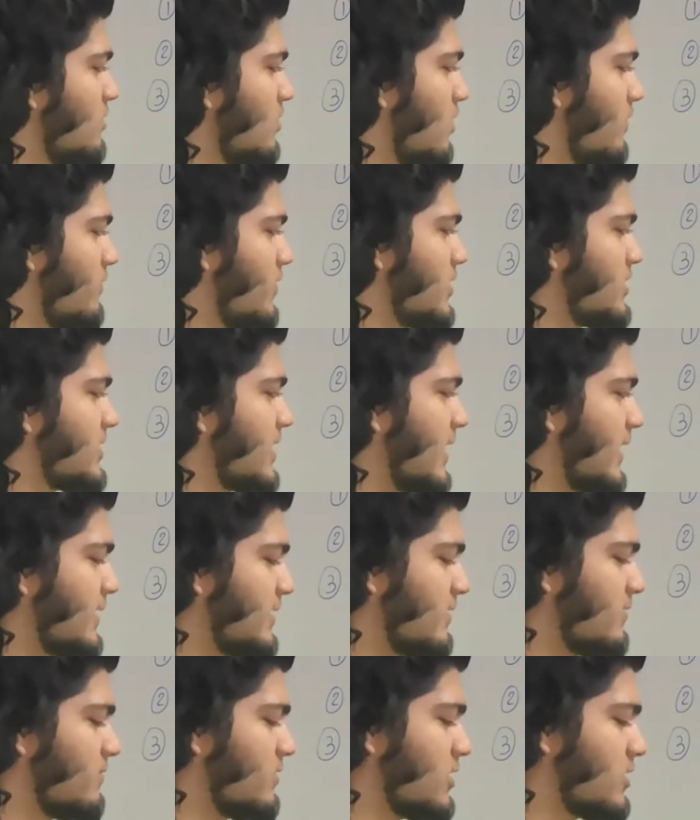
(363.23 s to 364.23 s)
of the sine
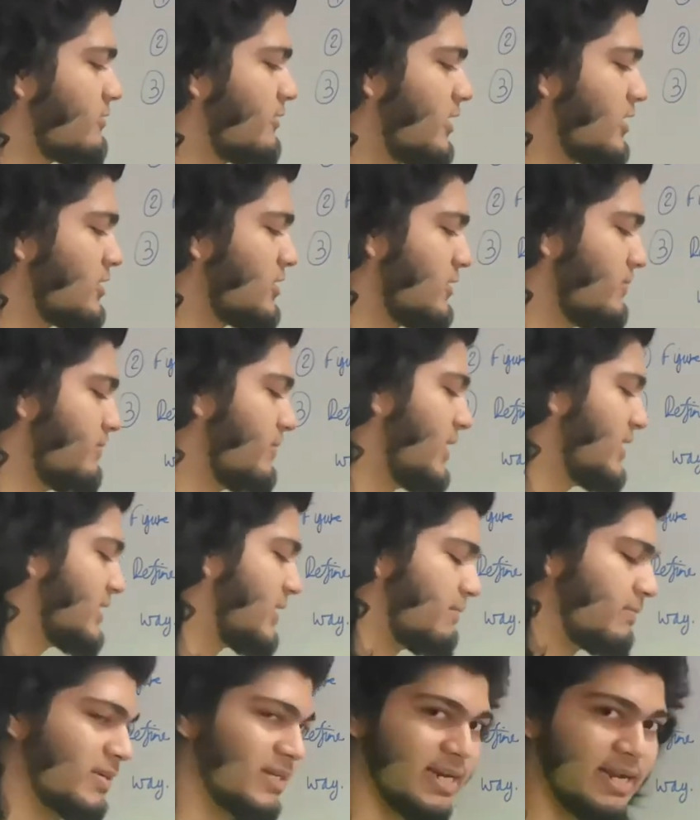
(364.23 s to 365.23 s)
inverse function by
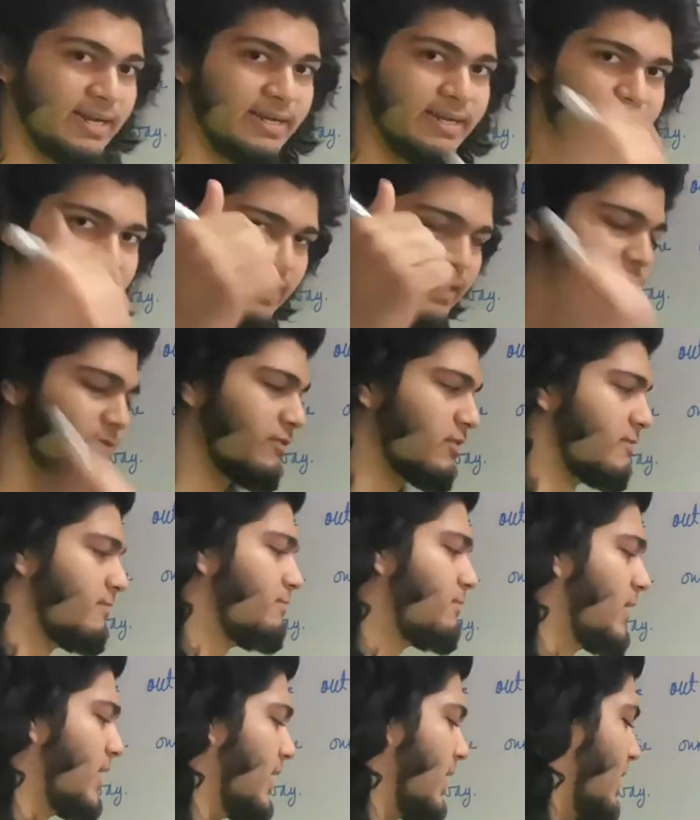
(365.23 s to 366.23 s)
subtracting it from
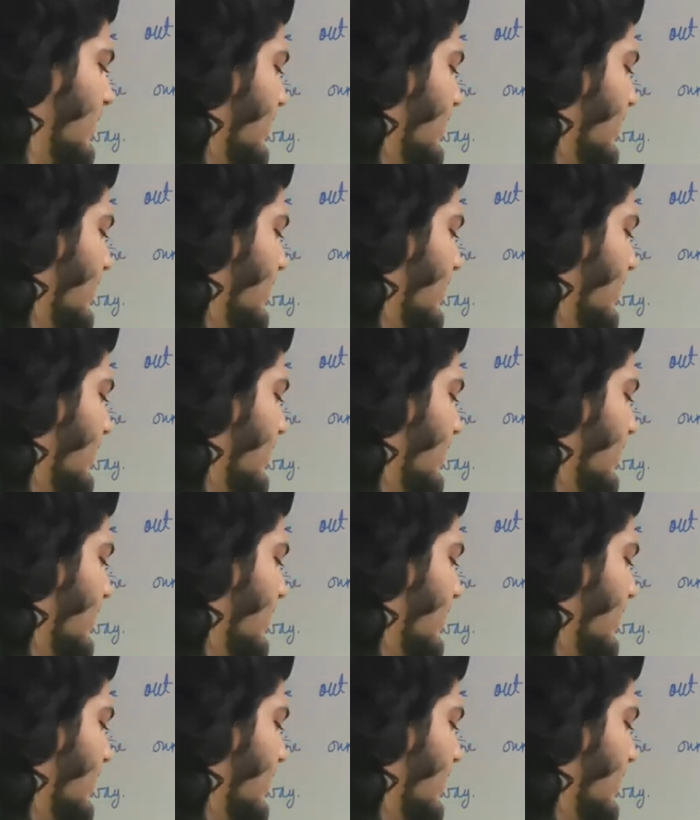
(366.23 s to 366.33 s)
pi.